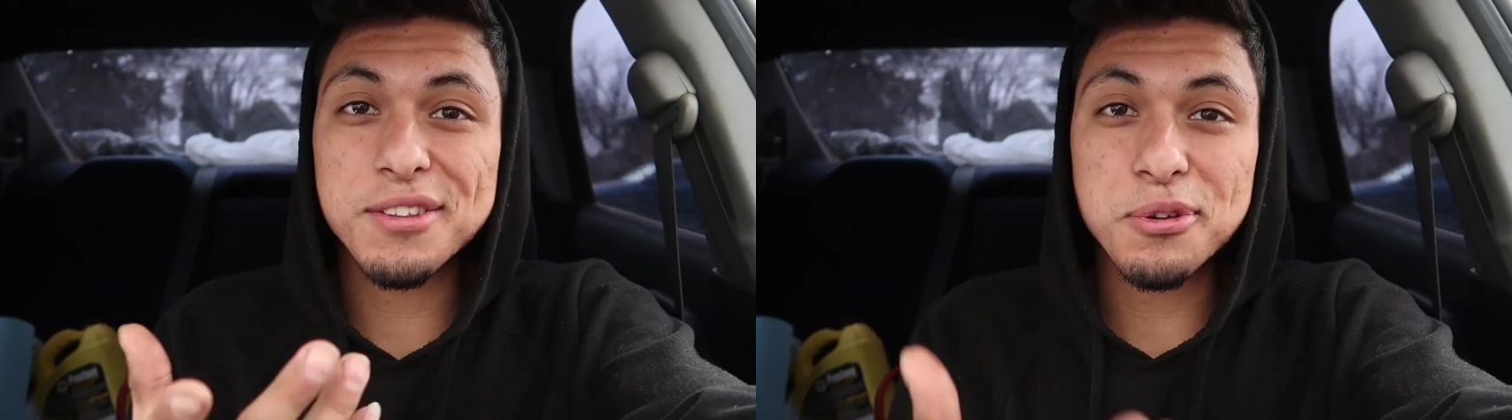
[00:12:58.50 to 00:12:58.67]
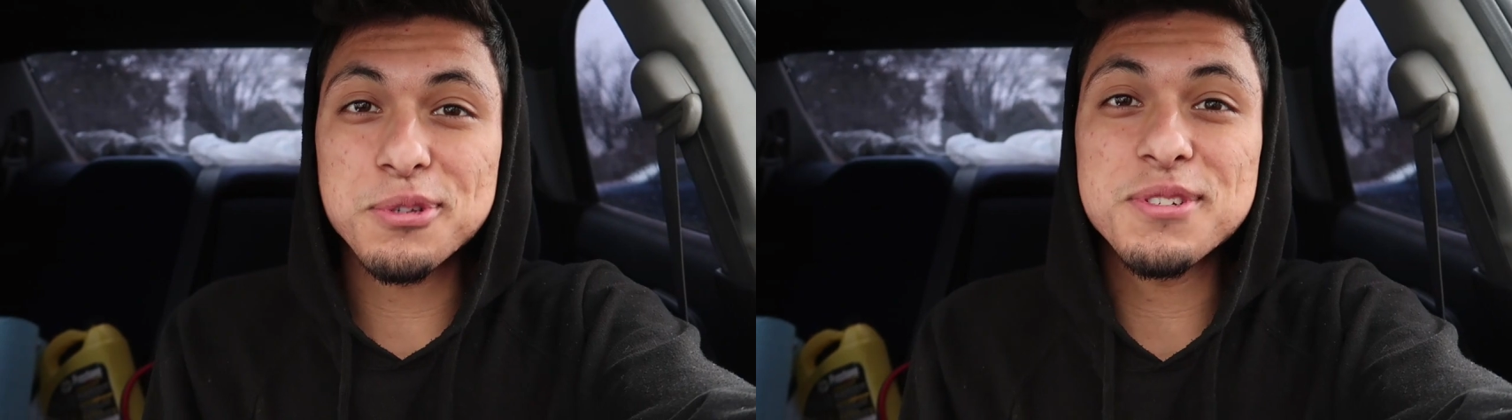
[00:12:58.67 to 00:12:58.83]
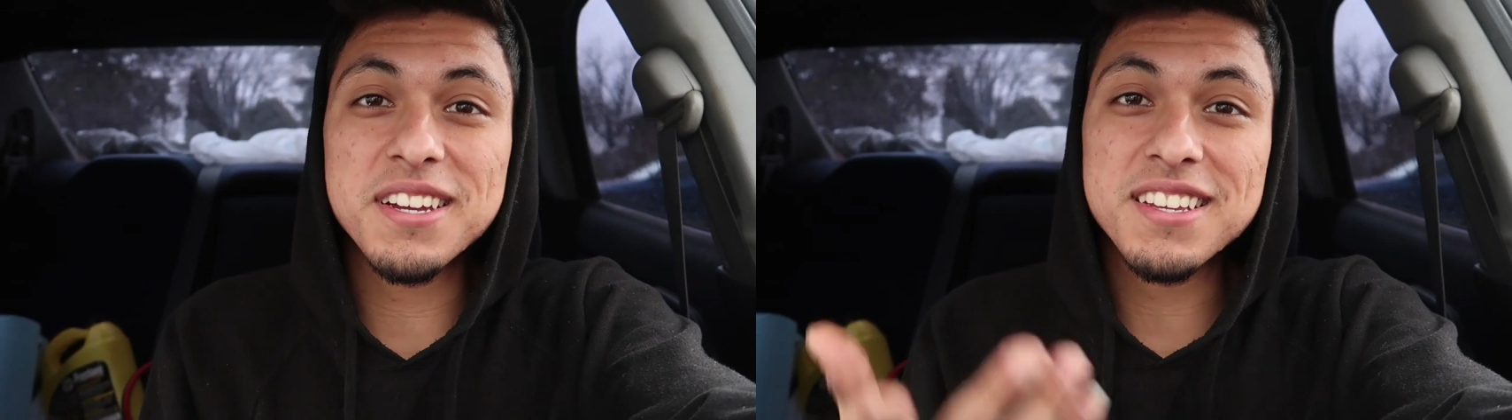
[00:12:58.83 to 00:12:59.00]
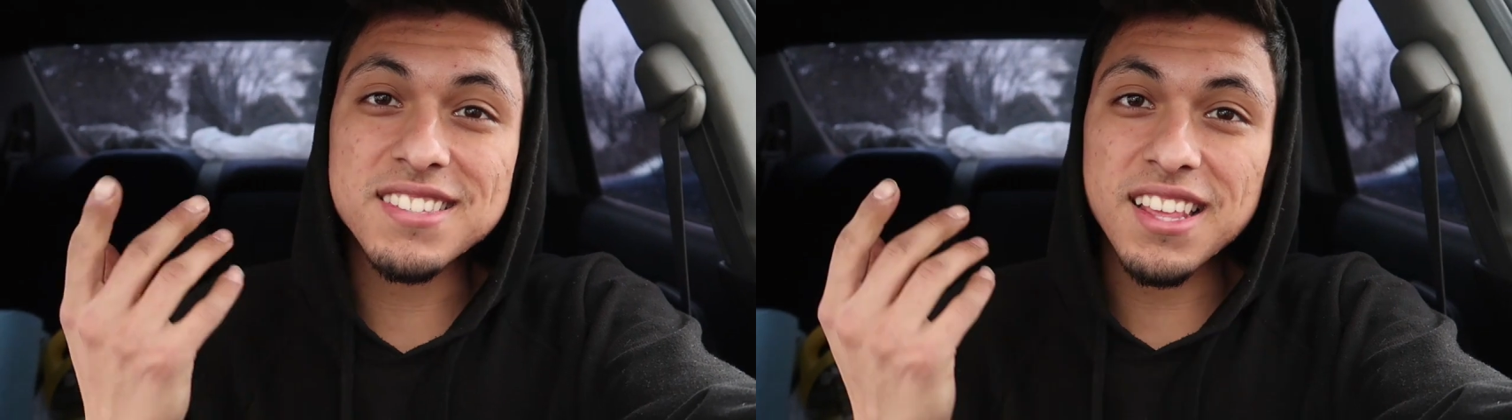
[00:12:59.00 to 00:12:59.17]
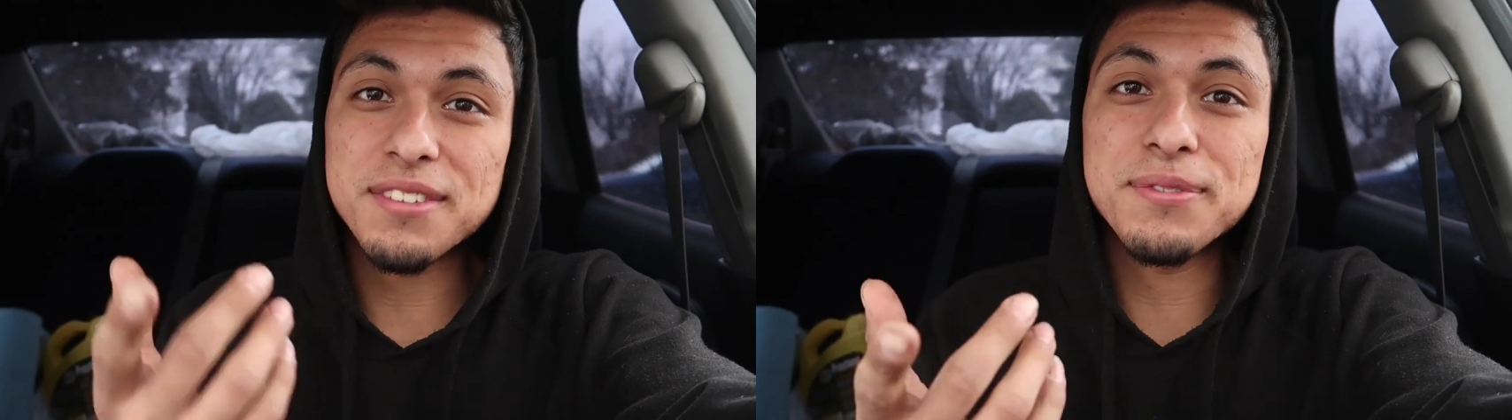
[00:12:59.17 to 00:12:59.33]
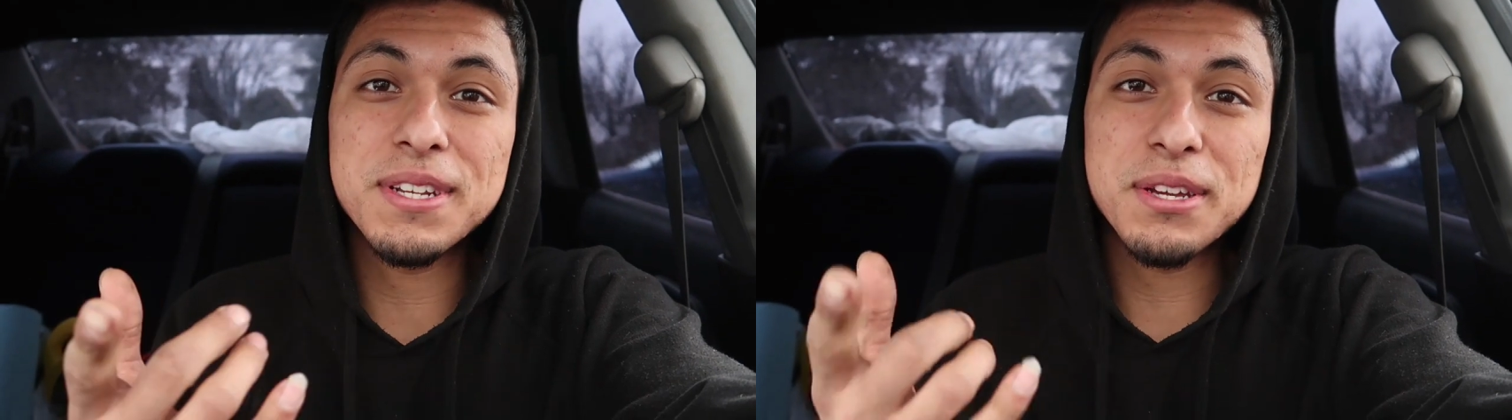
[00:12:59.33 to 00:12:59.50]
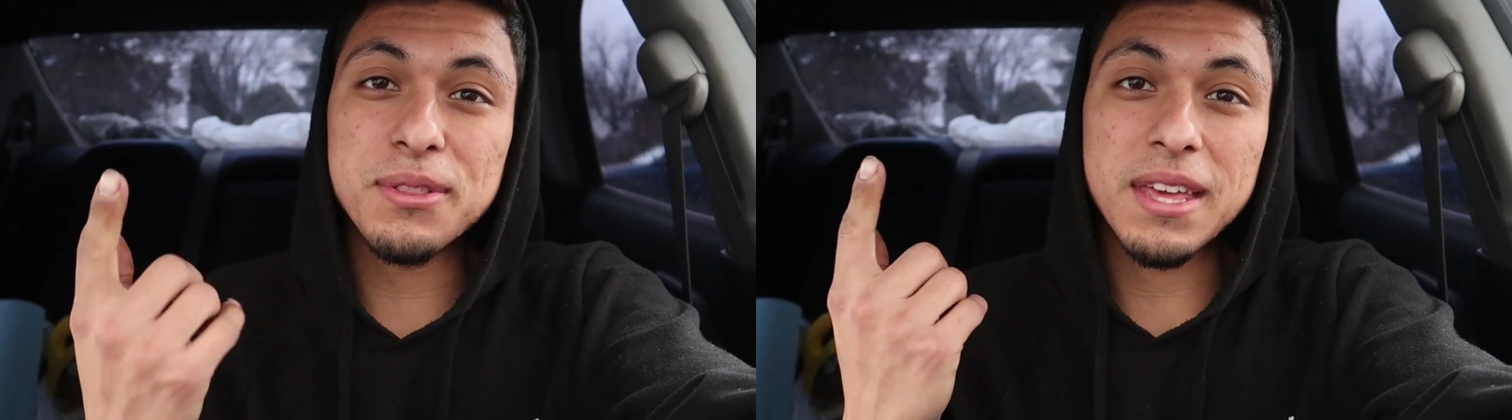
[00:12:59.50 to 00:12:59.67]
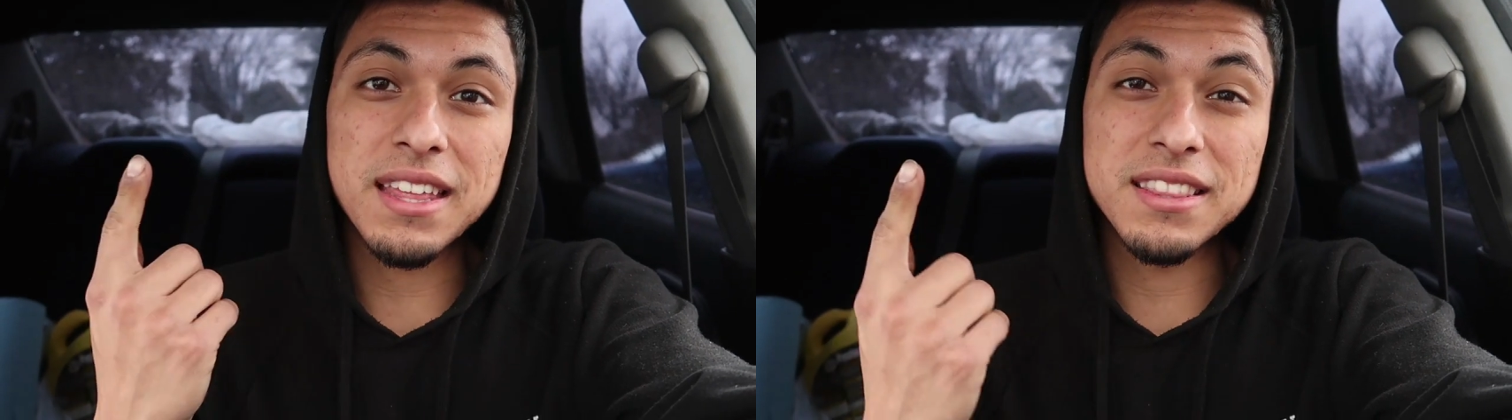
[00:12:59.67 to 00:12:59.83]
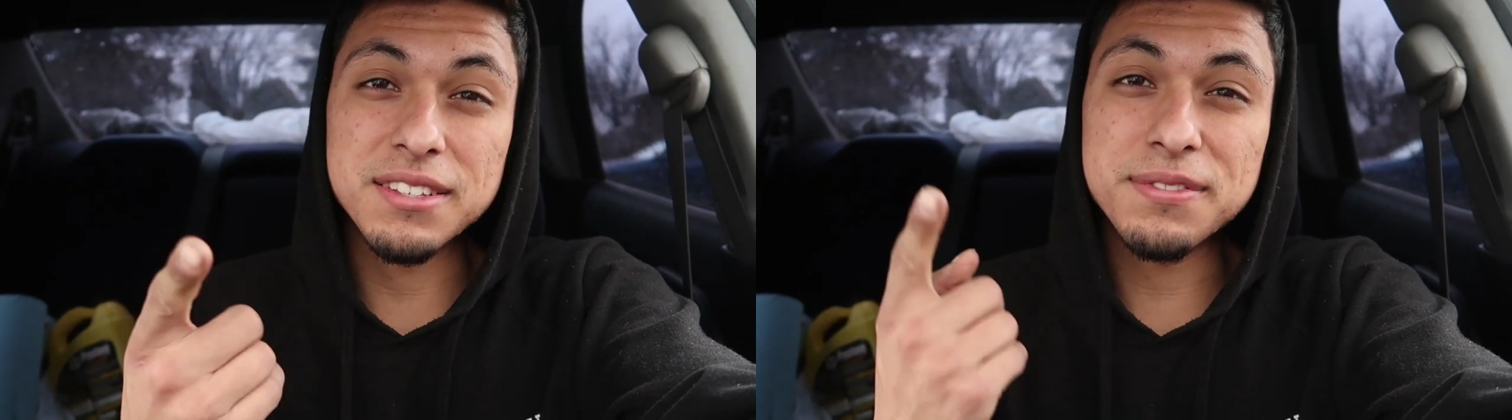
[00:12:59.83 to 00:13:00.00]
told you guys last video
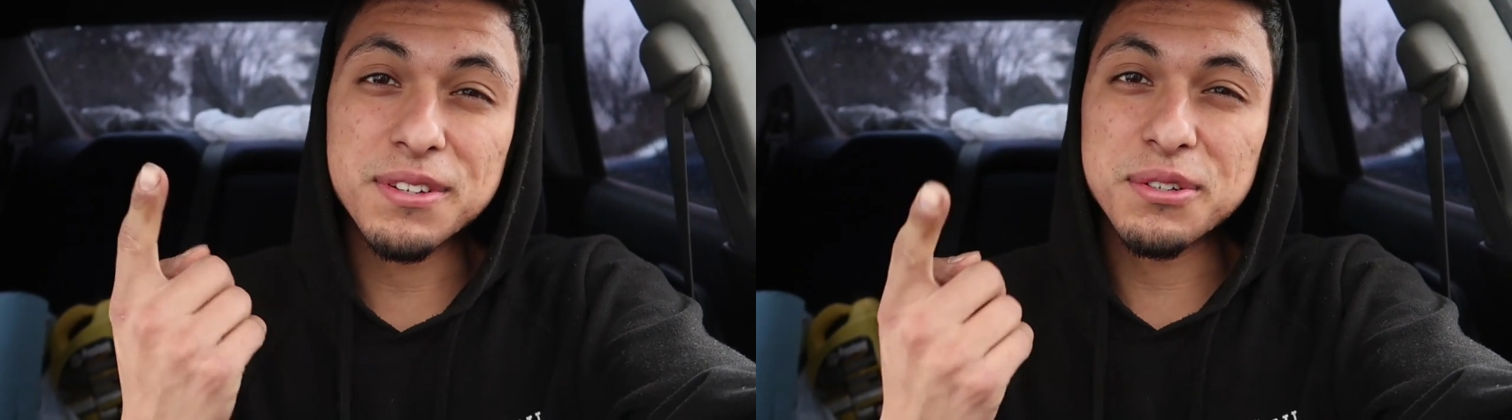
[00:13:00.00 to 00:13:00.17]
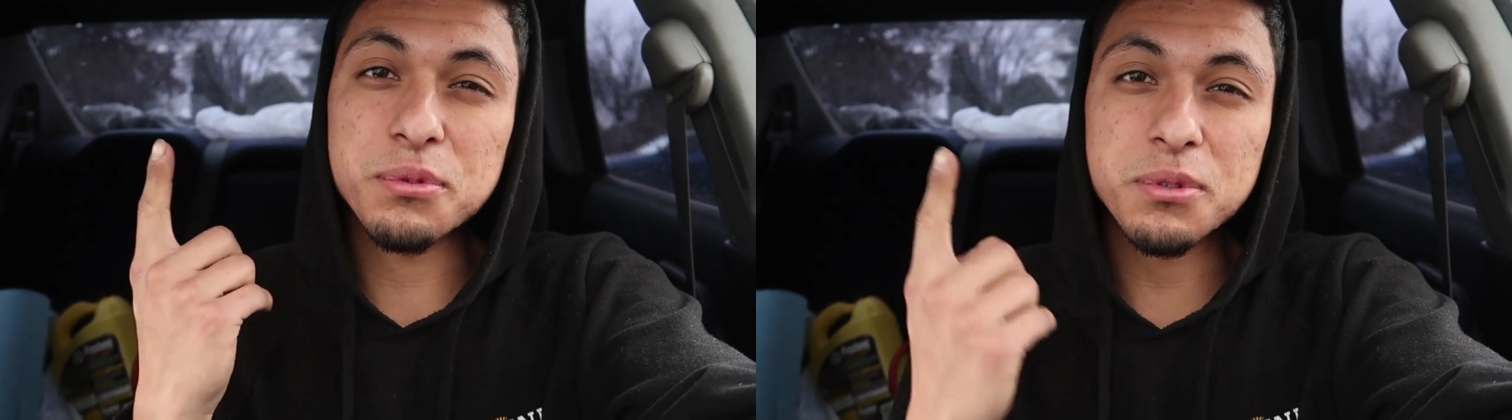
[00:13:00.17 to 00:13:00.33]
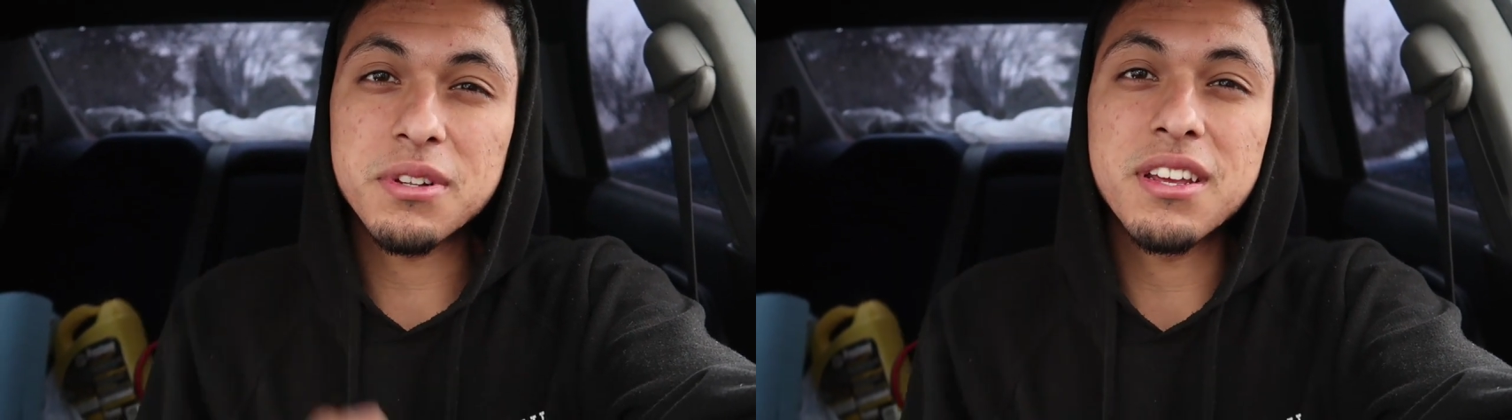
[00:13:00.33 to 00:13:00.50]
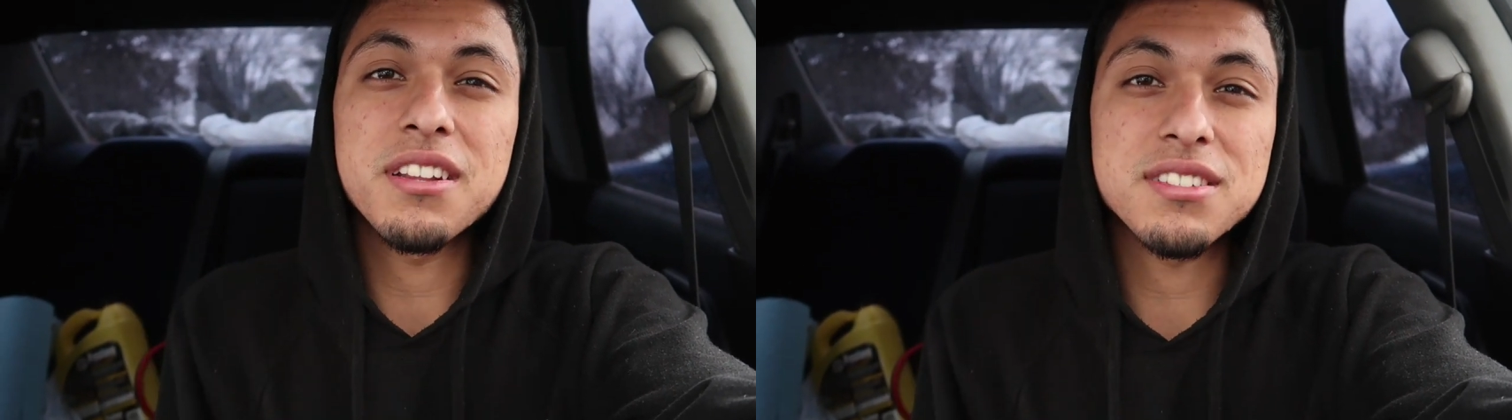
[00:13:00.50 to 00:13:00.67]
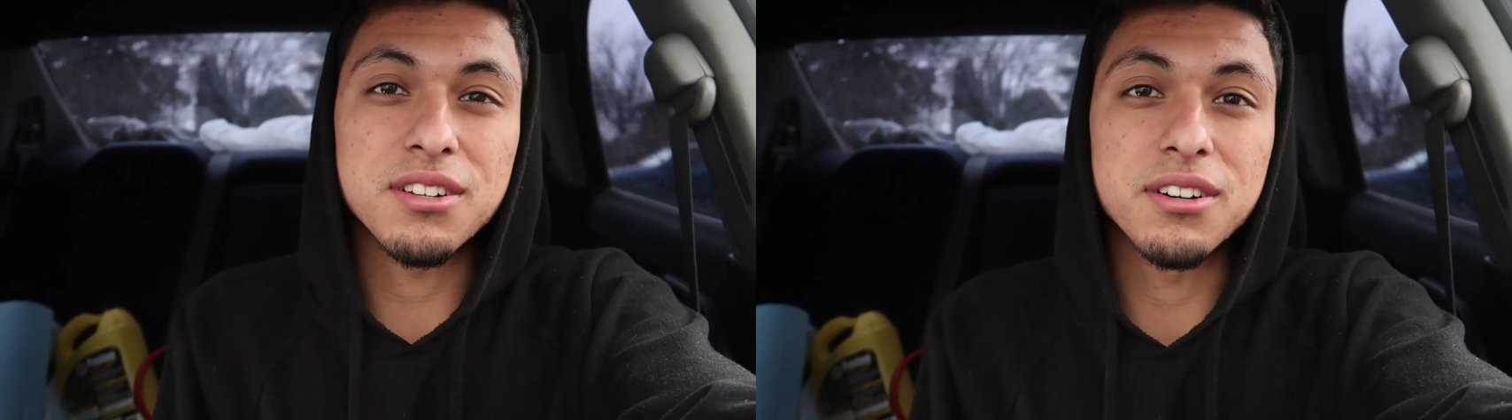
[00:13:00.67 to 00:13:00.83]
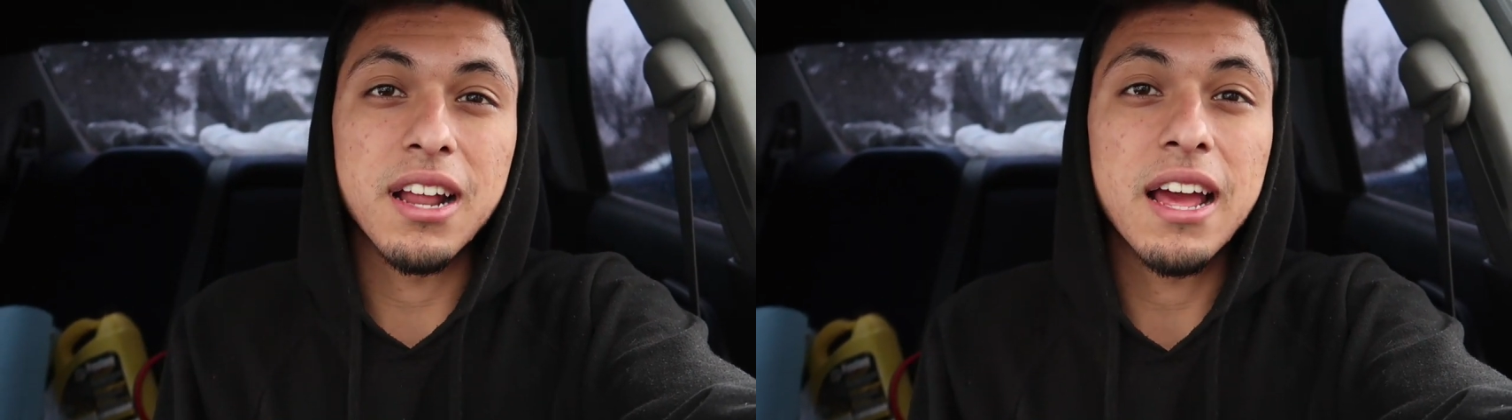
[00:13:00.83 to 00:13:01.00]
that this video would get a start.